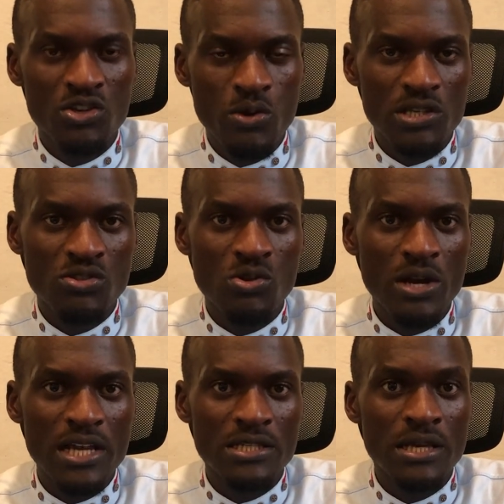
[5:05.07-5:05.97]
US
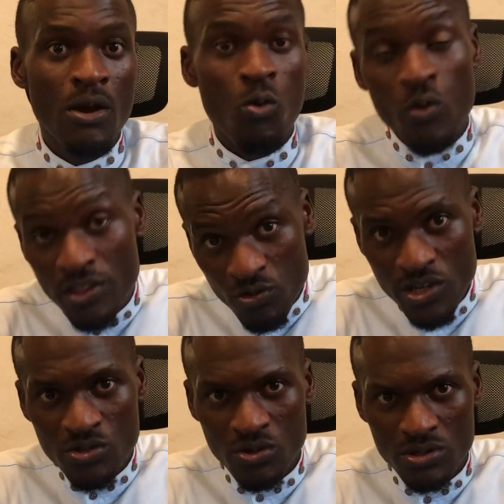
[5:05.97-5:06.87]
dollars with
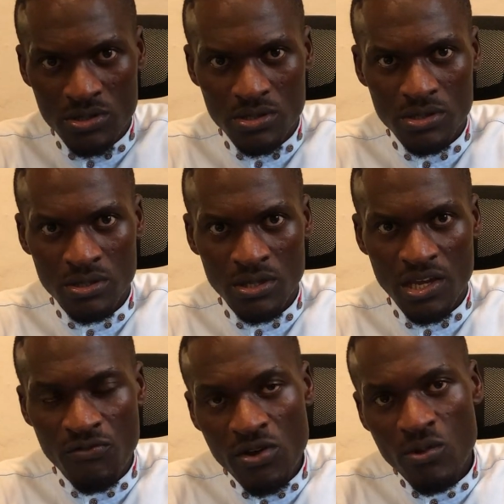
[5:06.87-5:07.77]
reasons.
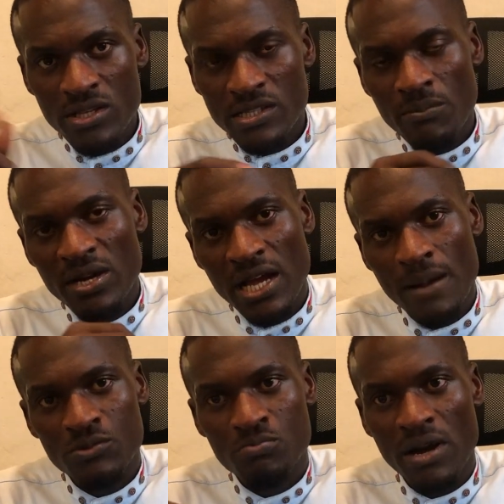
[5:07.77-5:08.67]
Even when someone
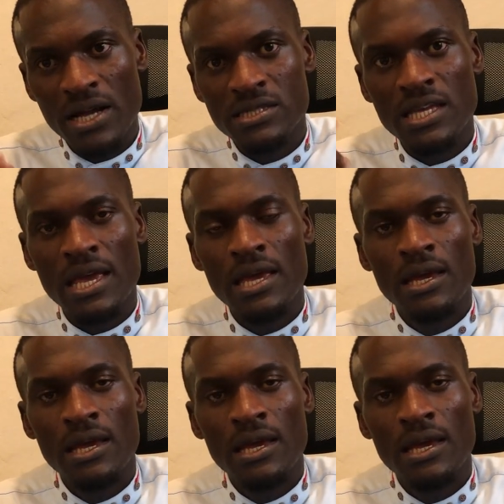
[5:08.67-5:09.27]
comes back and say,